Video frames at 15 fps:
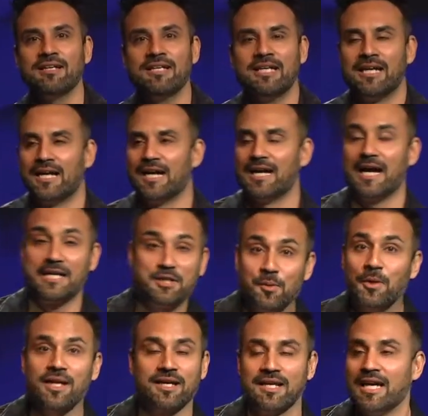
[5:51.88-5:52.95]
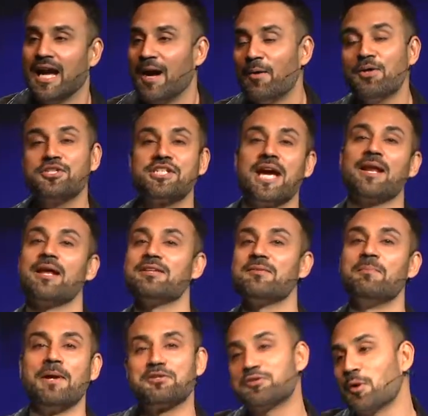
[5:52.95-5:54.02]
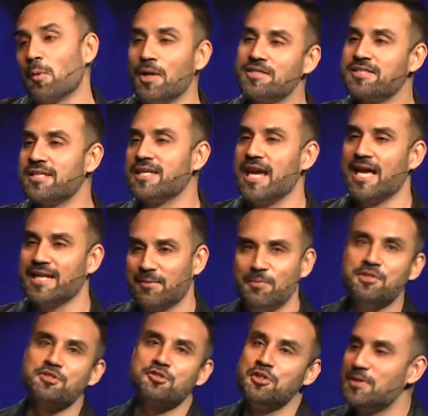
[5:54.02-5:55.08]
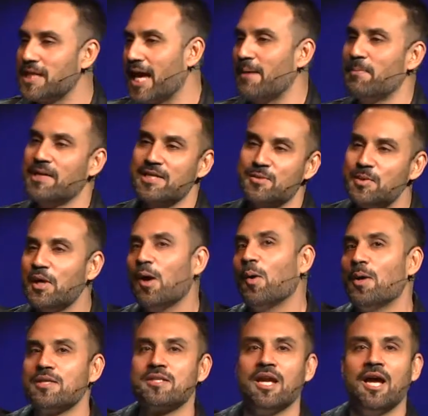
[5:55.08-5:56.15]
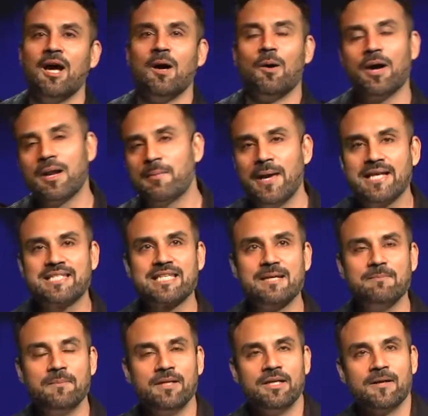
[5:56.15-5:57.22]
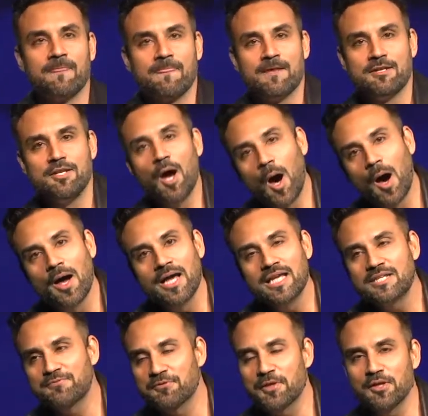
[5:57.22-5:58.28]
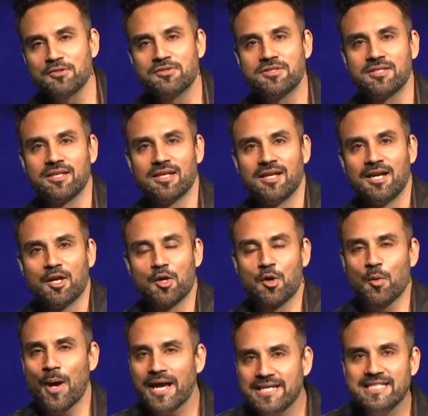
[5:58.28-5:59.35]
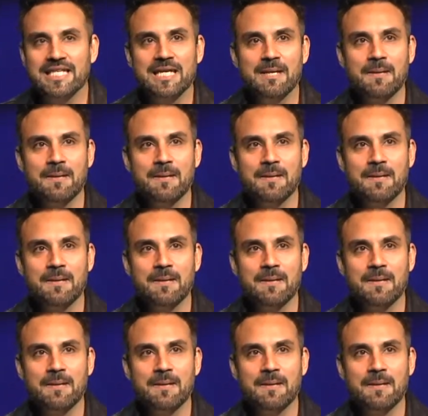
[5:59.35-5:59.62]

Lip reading: I want to shout out to Metro once again. Can we just do that? Because we always want to make some noise for those crazy